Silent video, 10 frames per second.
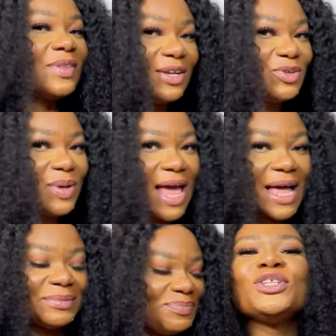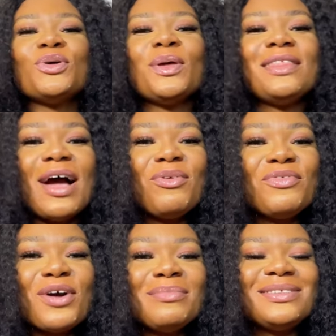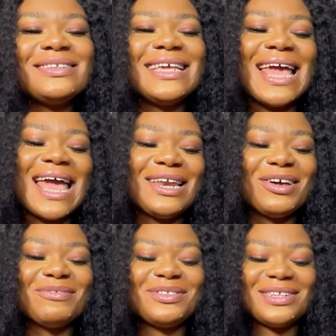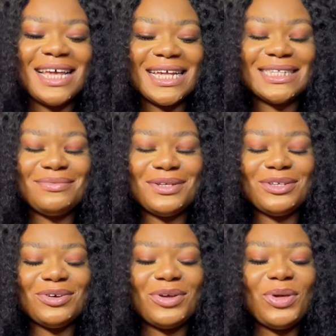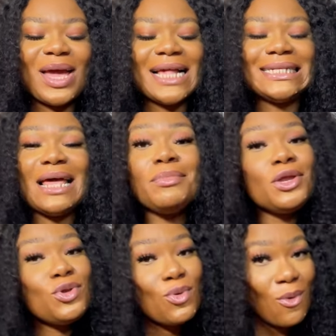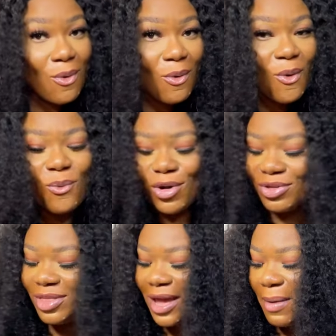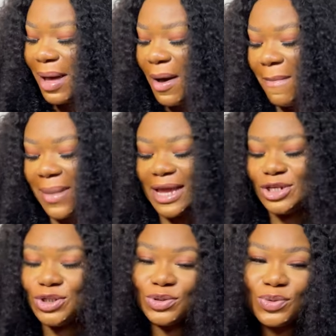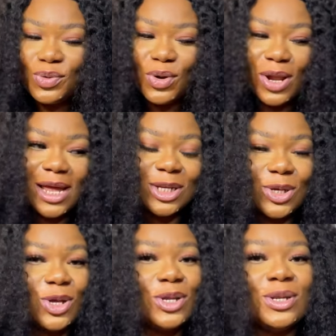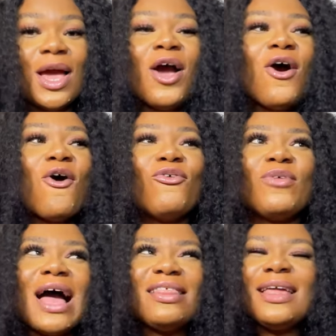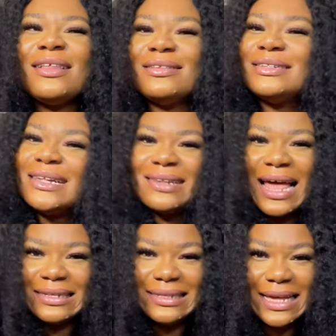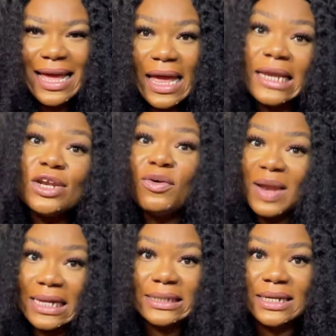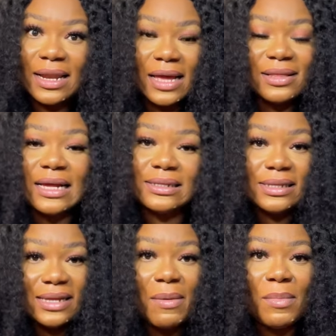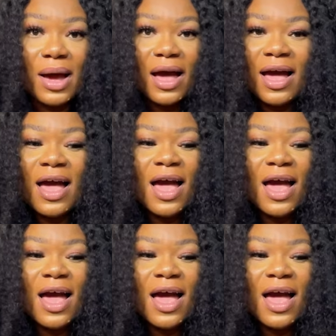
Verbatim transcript: So yeah. So with that, we've come to the end of today's video. You guys, let me know what you think about my shoe collection over, I think, since last year, ending of last year, like that's December.